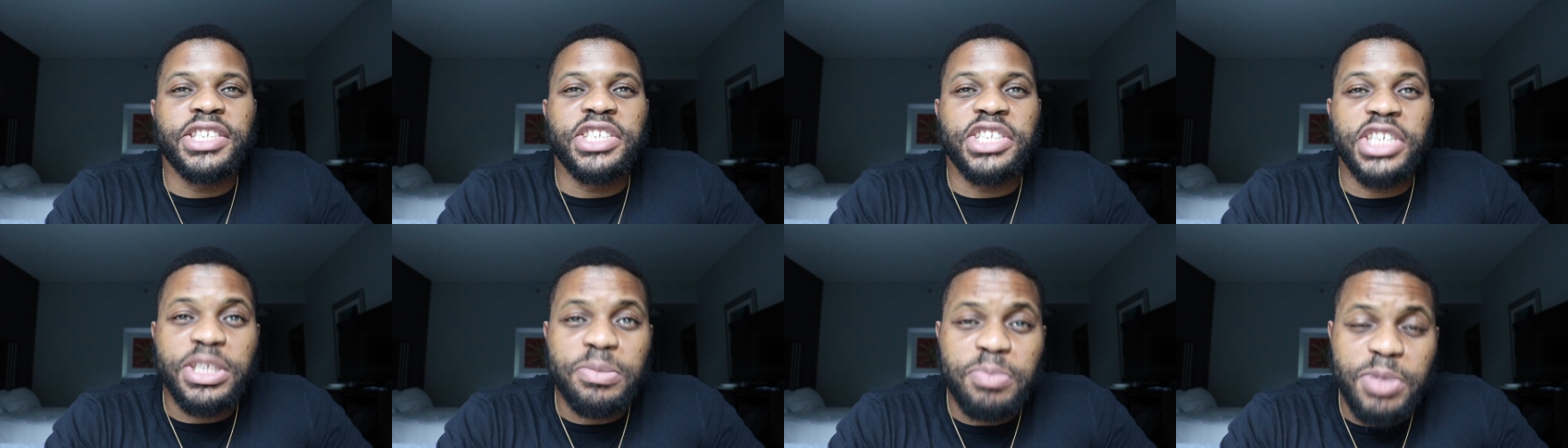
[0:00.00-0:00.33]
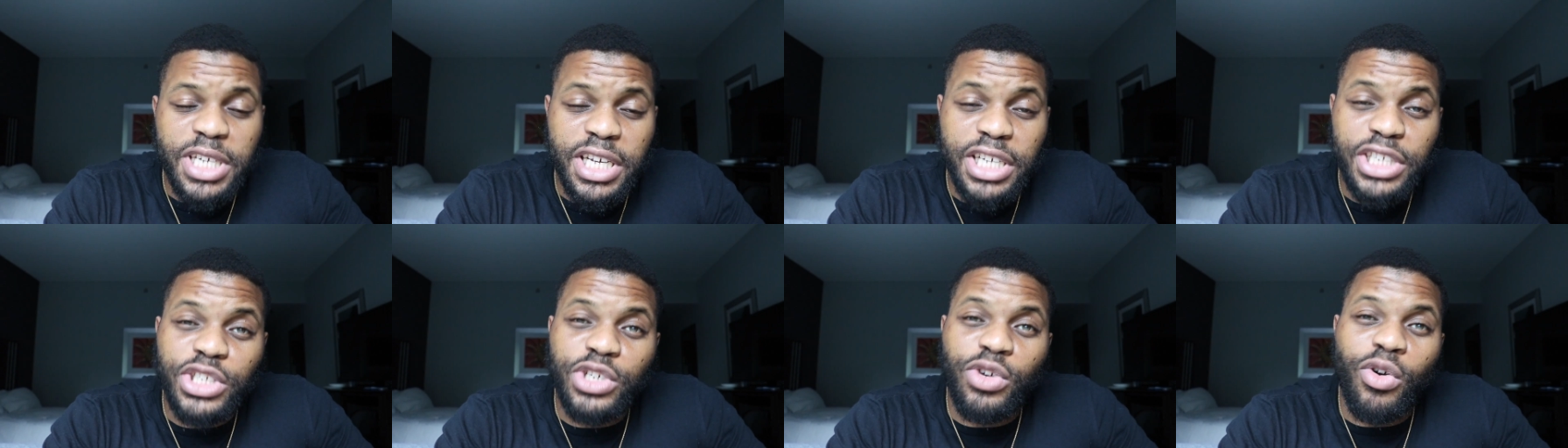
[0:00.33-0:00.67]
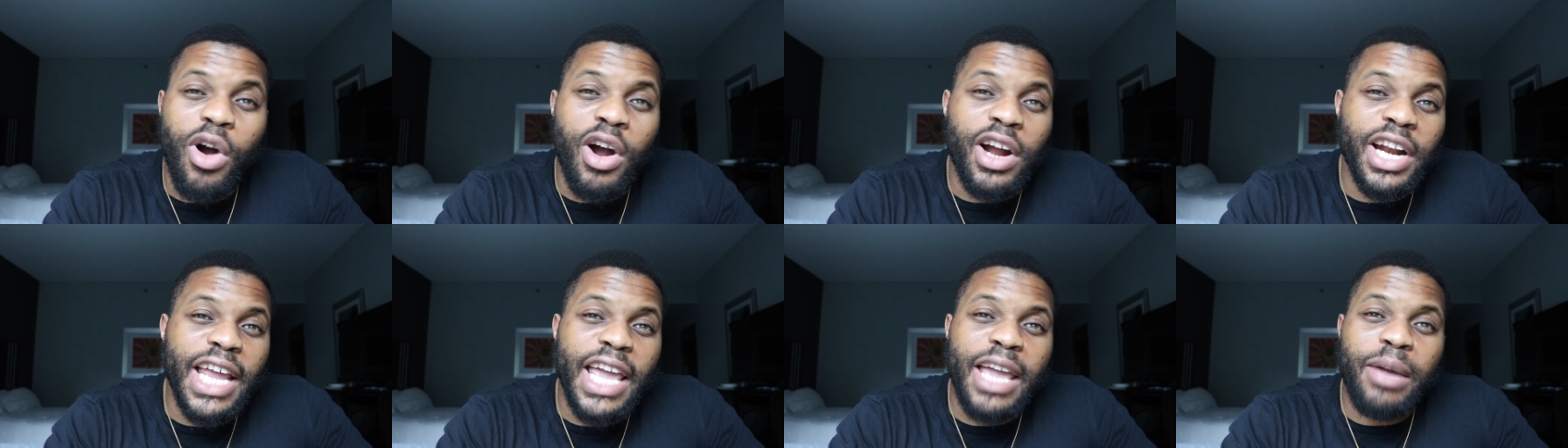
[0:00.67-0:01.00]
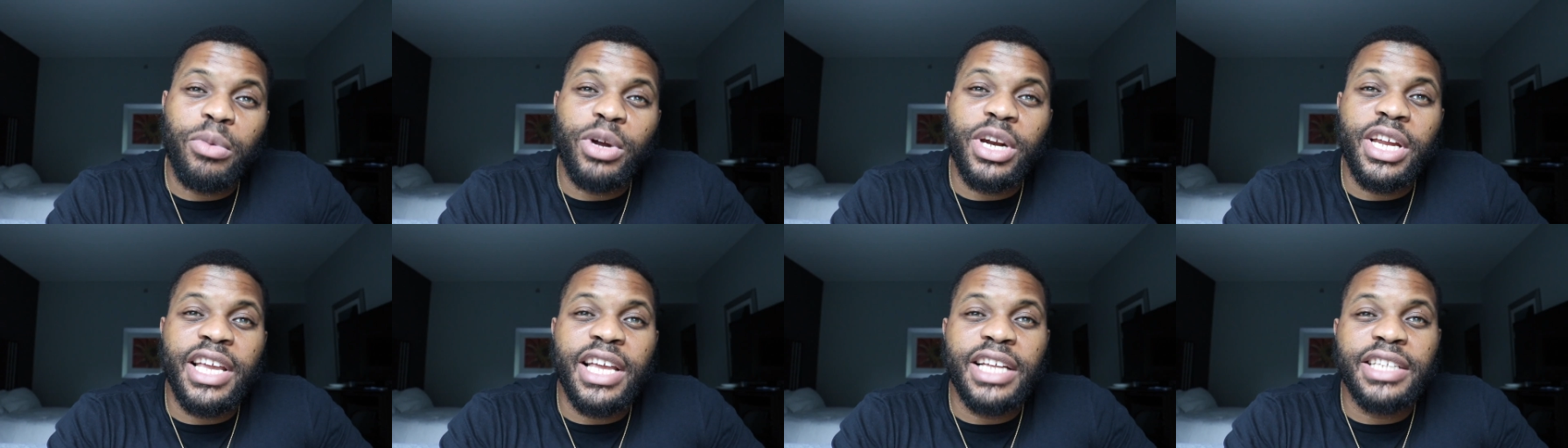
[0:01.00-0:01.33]
Just because you aren't
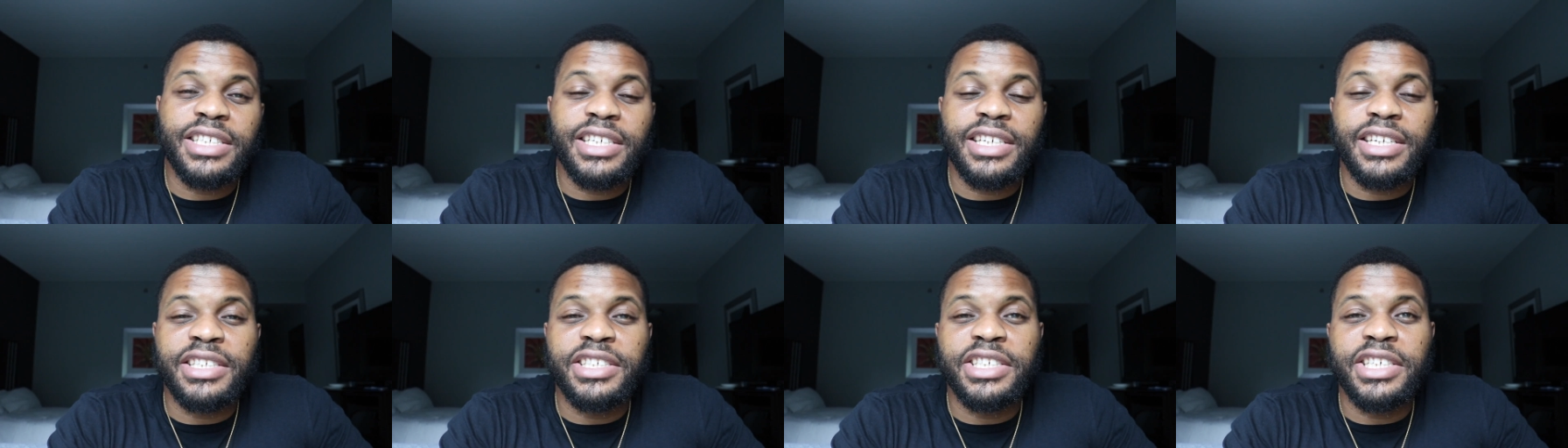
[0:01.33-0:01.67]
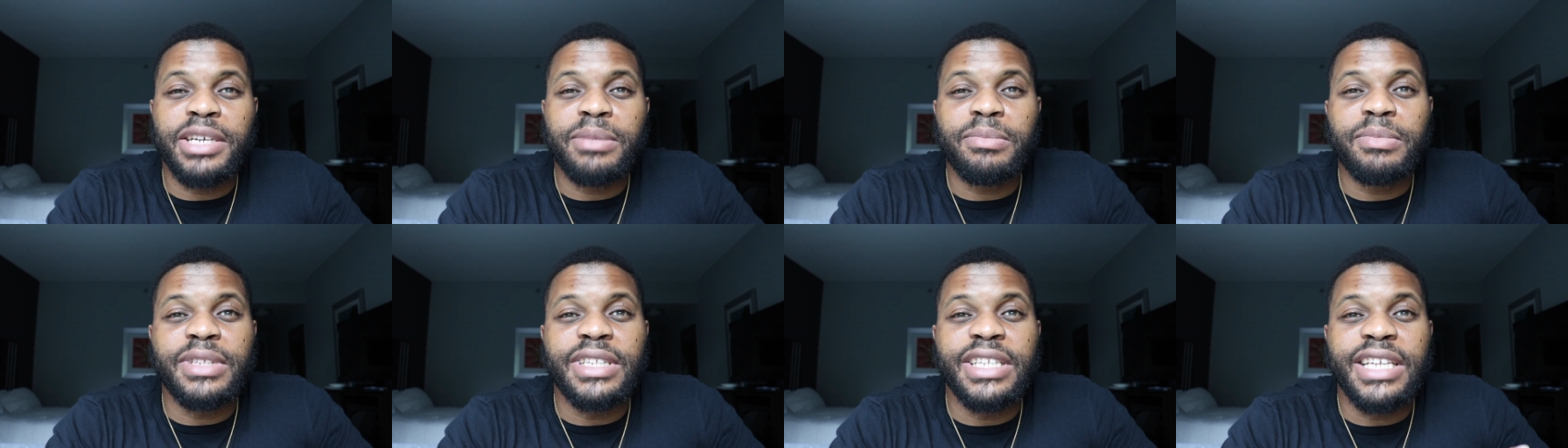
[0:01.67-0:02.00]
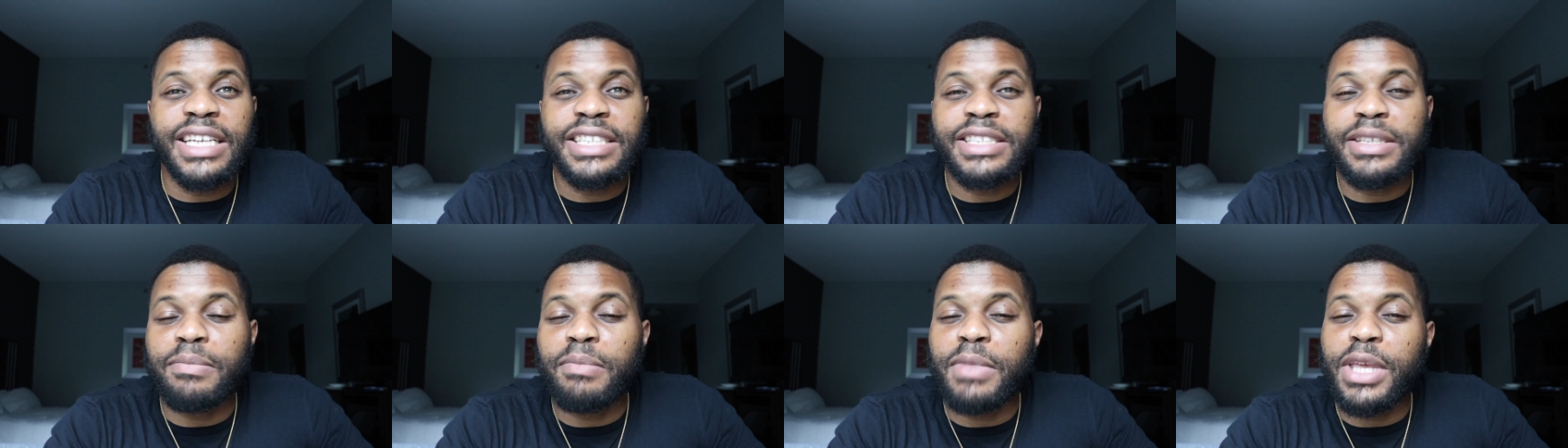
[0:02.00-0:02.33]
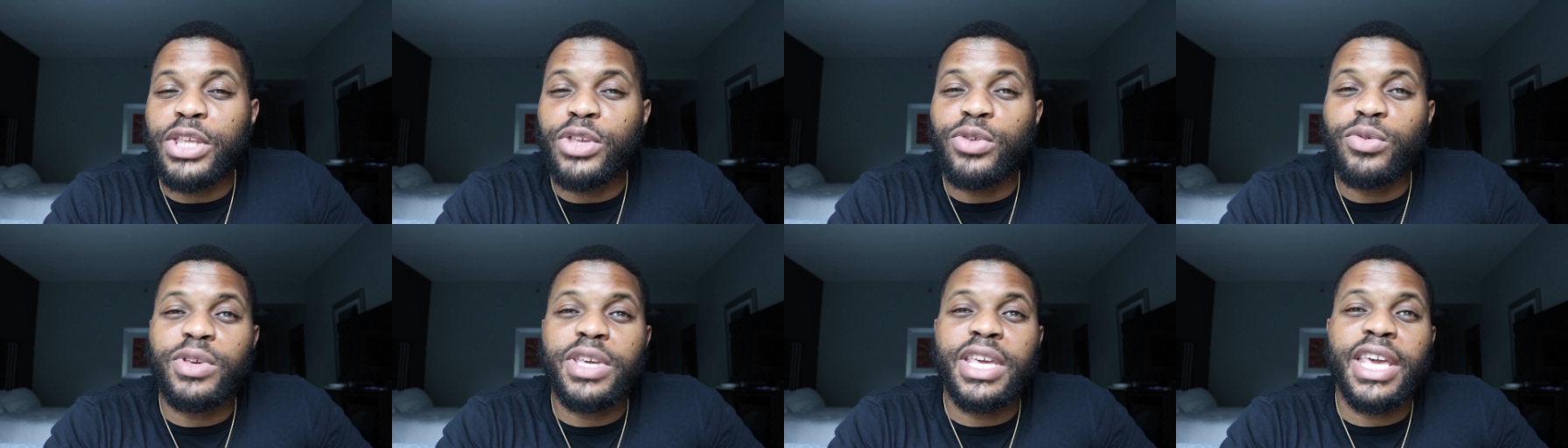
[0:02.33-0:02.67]
able to get to the gym doesn't
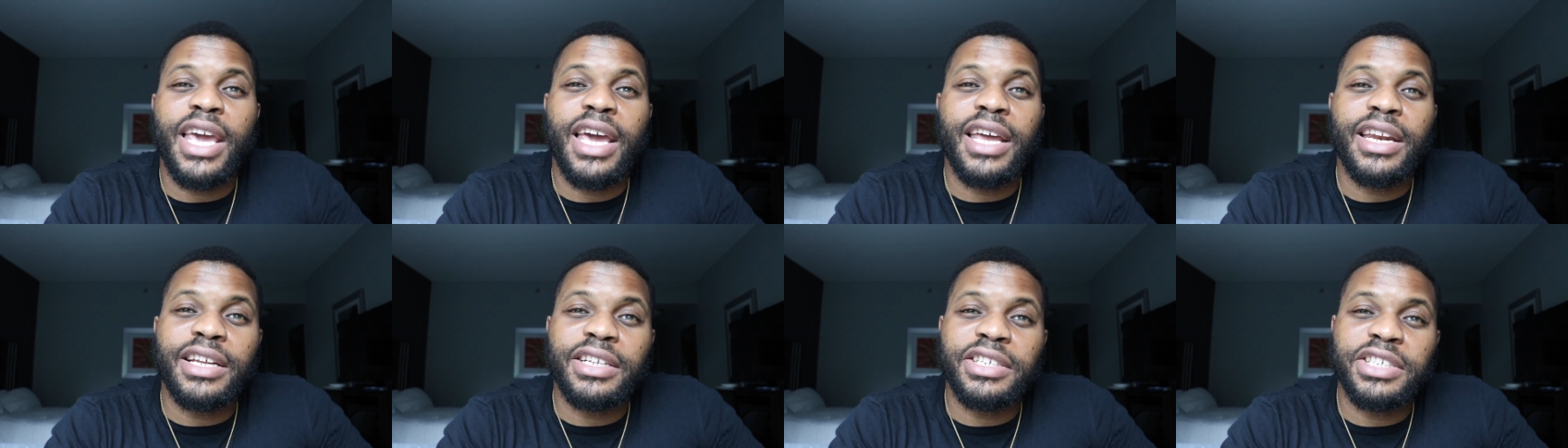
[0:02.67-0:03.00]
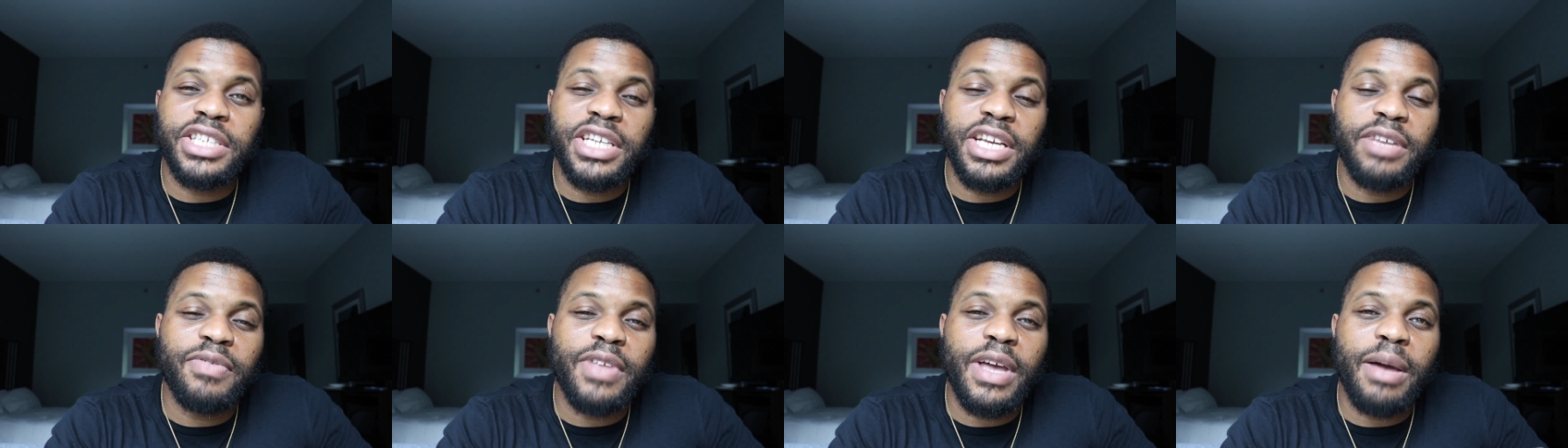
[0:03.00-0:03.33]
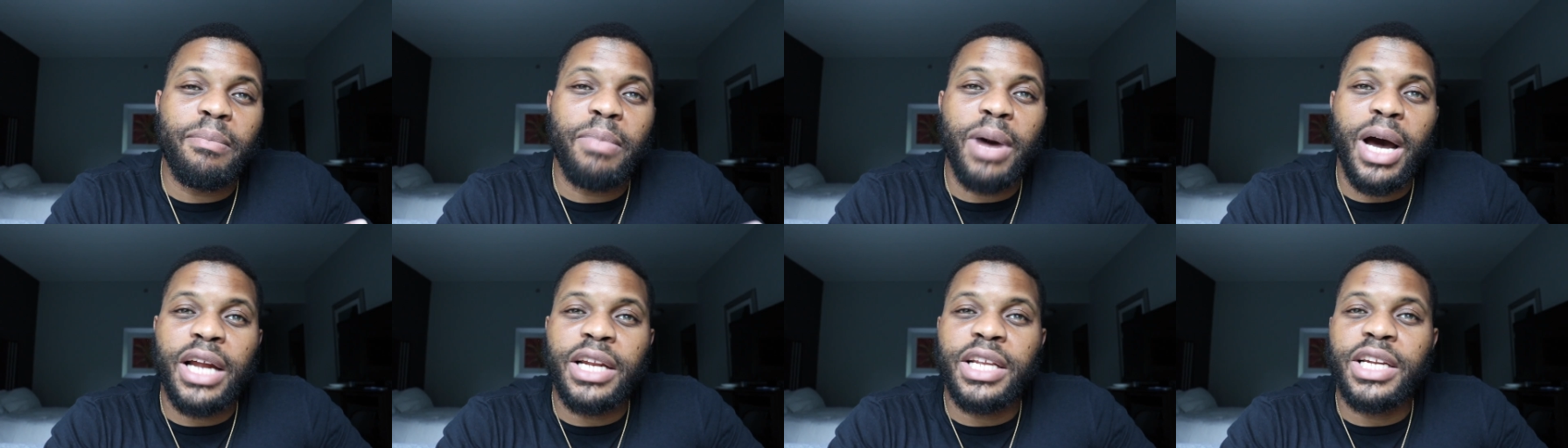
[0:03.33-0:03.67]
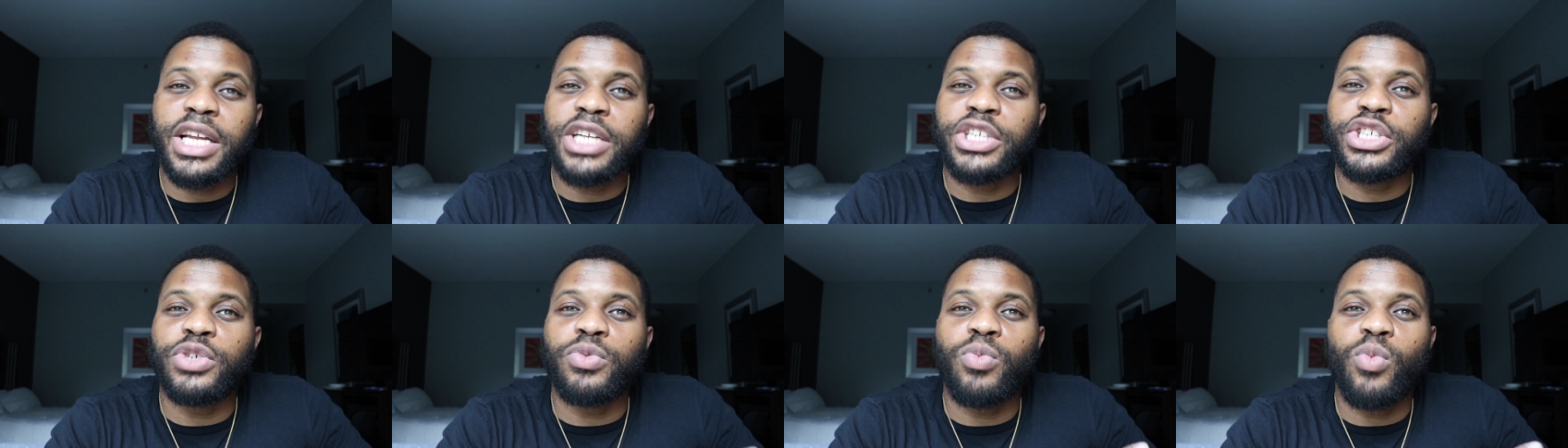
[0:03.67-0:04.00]
mean you can't achieve that body
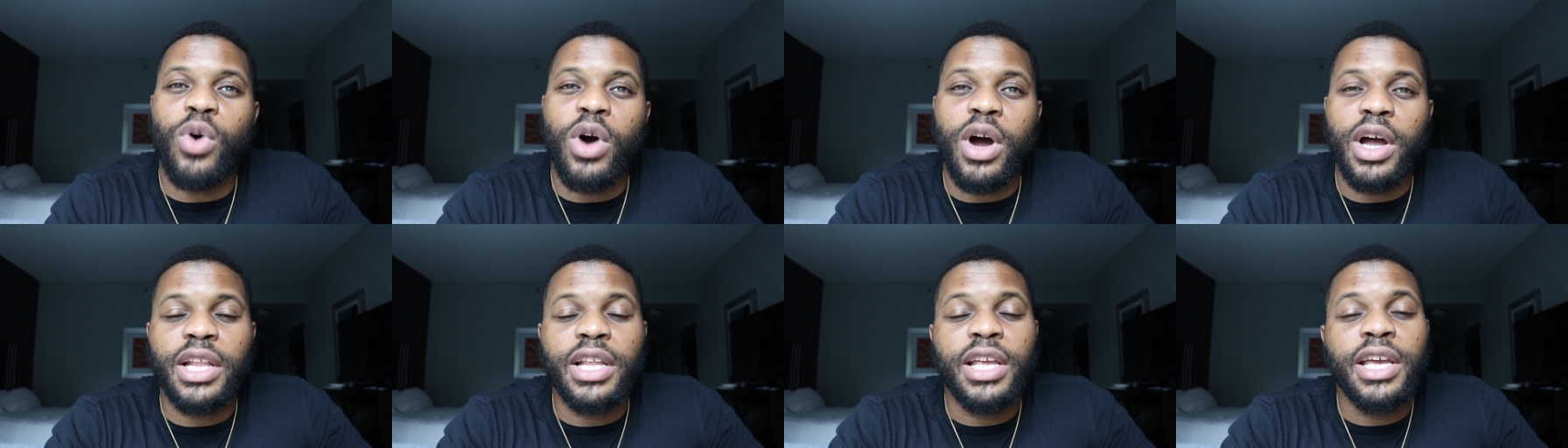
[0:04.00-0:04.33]
that you want.